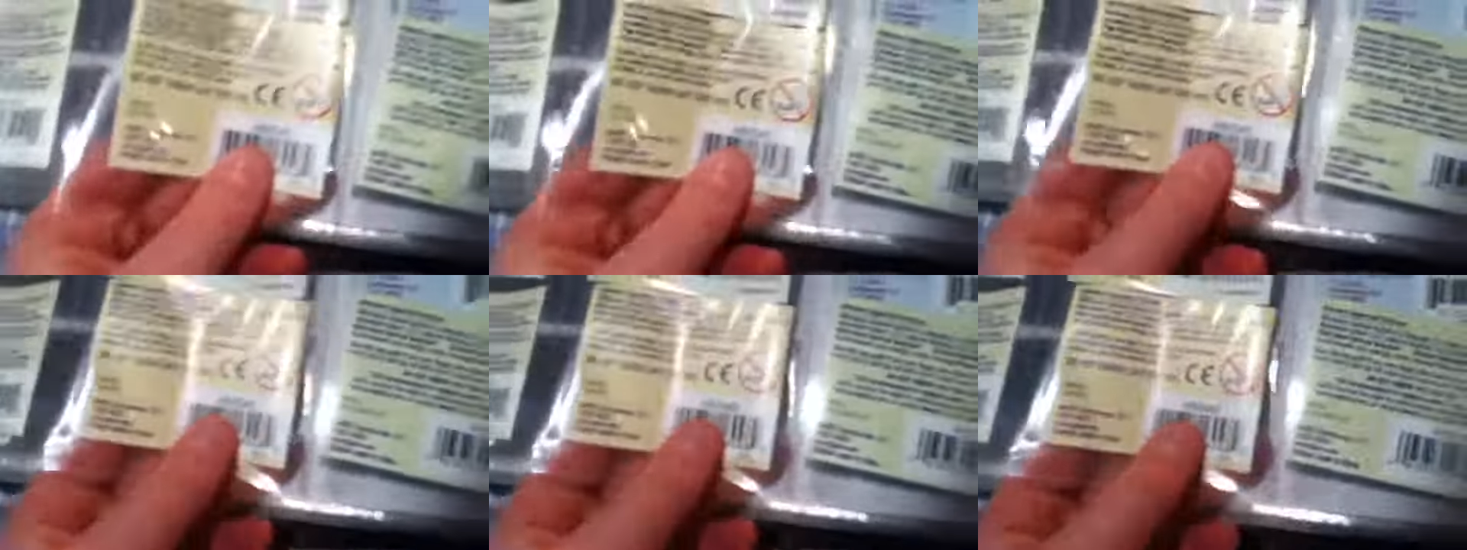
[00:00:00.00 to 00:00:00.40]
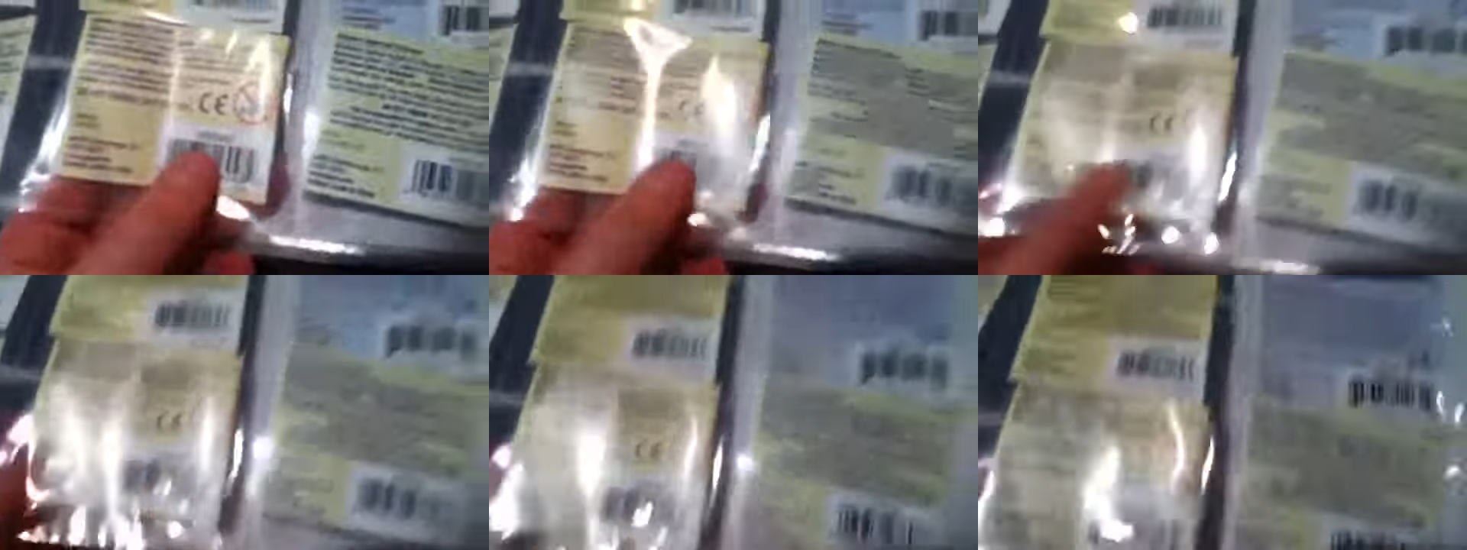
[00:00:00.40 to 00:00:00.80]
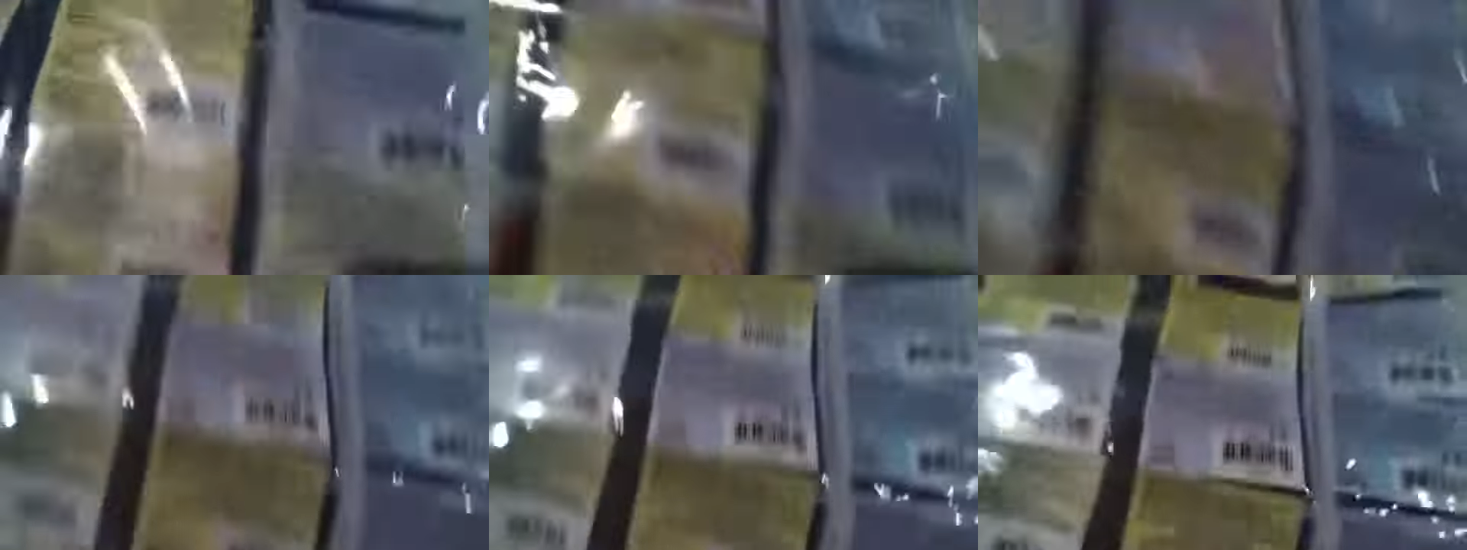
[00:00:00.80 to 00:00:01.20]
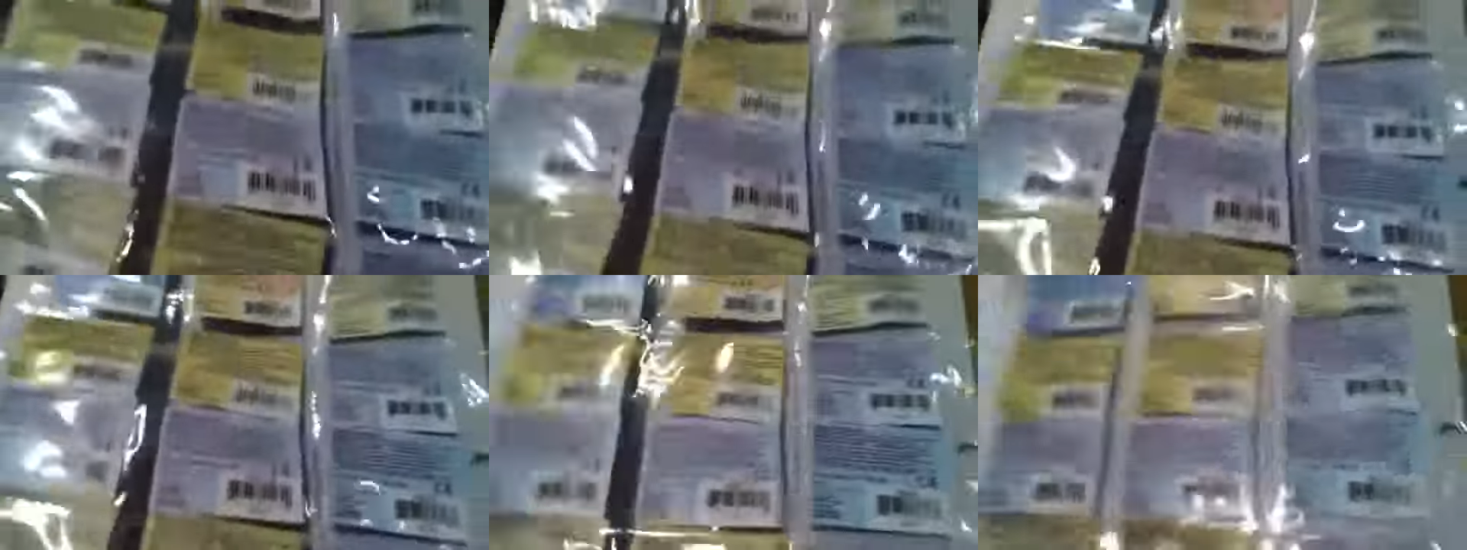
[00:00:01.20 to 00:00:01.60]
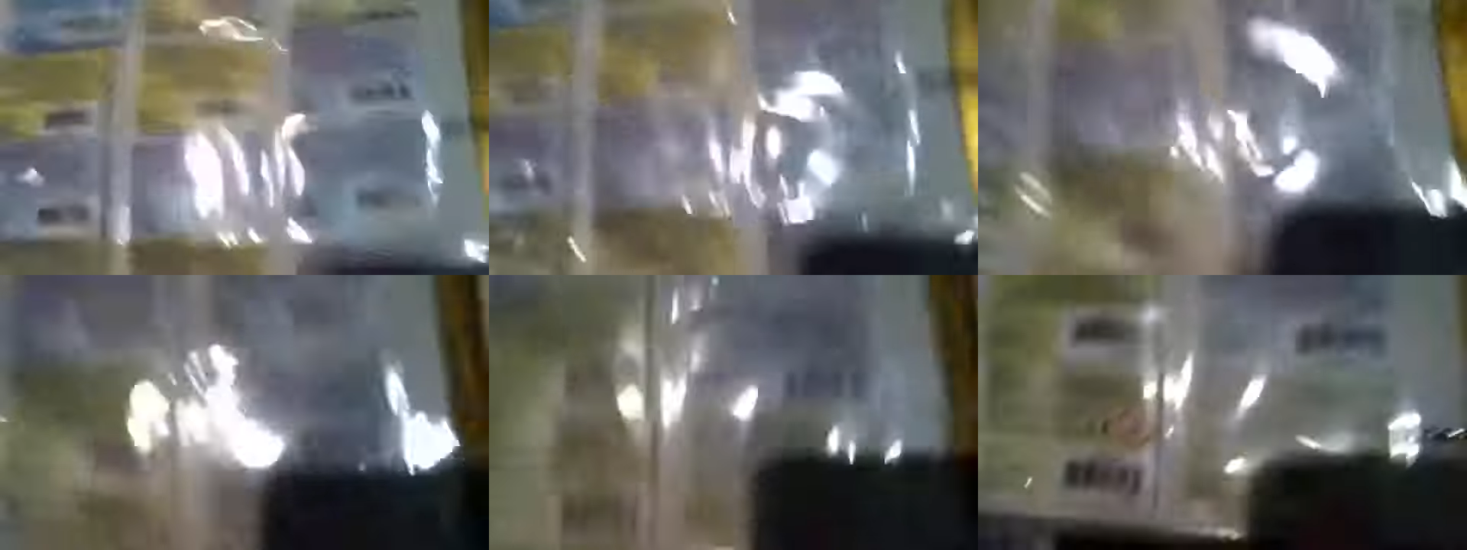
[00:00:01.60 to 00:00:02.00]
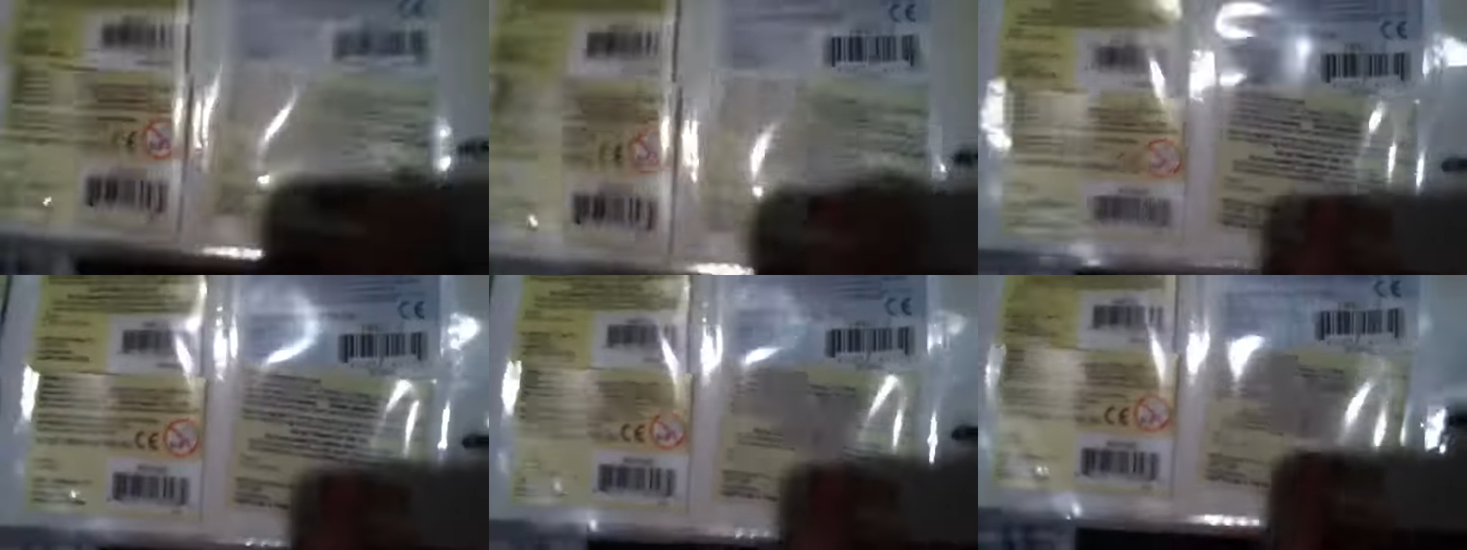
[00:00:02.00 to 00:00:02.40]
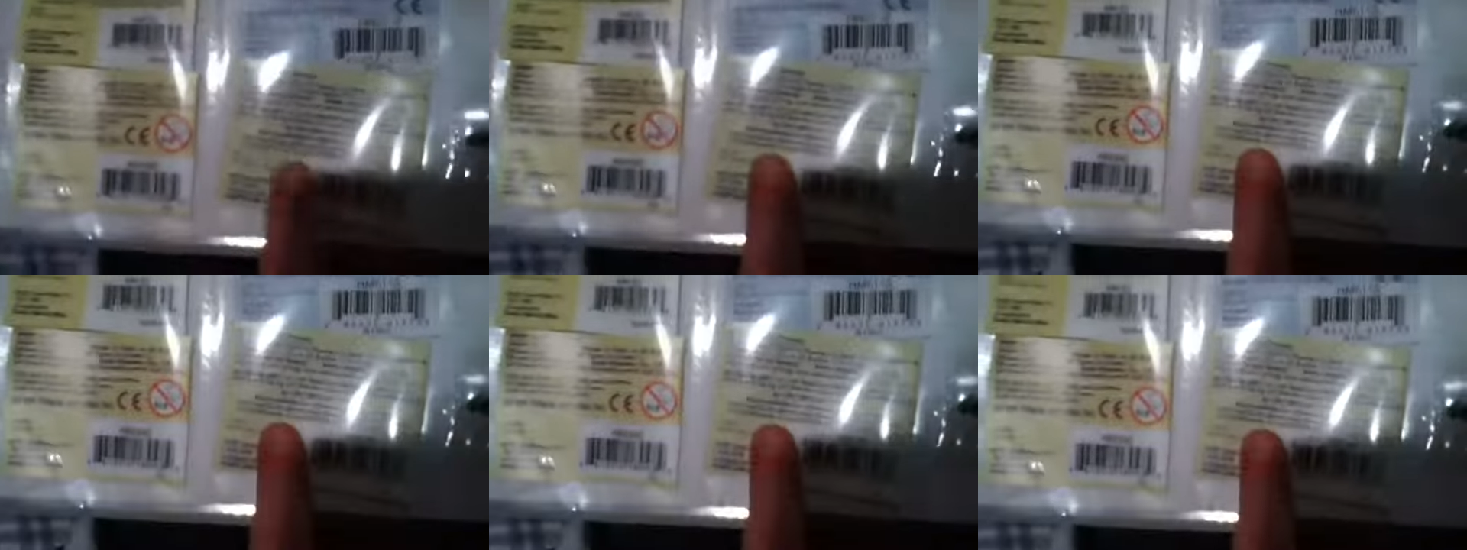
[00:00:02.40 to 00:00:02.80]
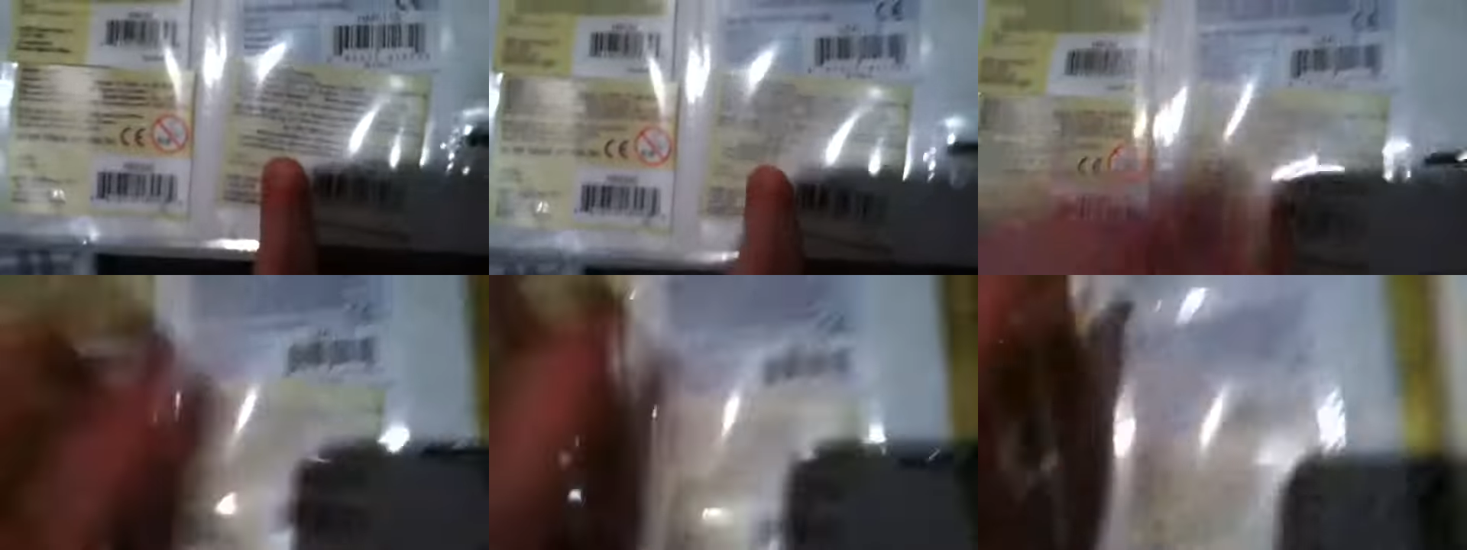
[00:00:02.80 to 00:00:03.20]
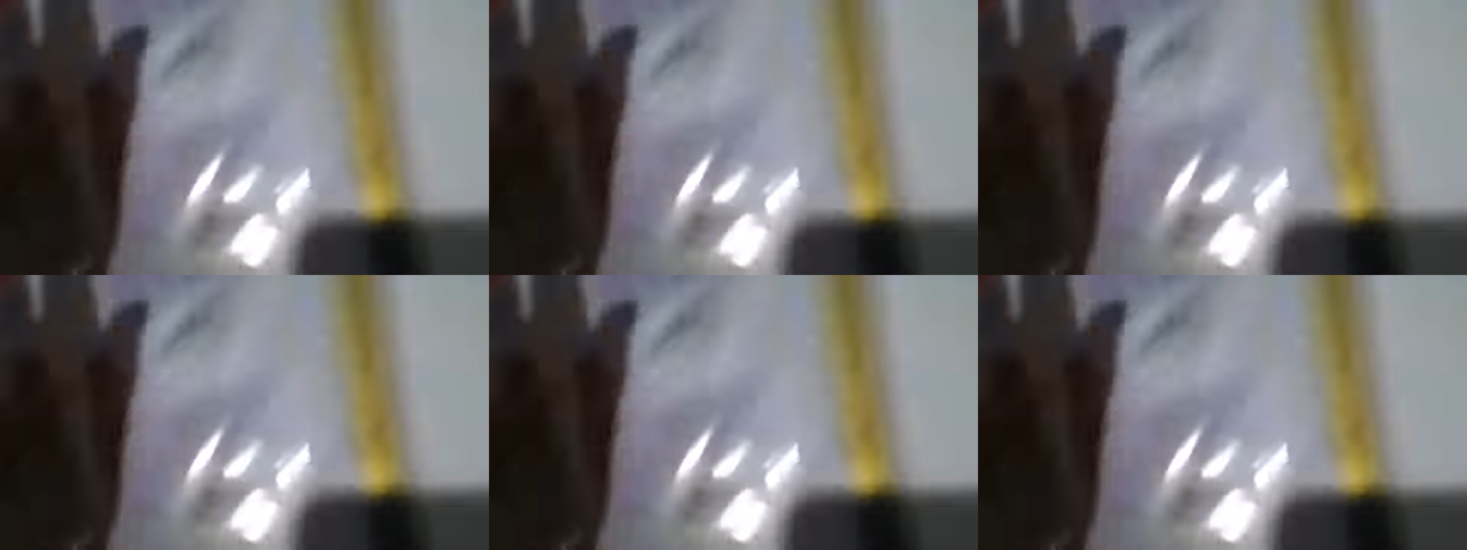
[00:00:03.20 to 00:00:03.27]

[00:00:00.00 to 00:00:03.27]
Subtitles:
Nobody's mouth can be seen.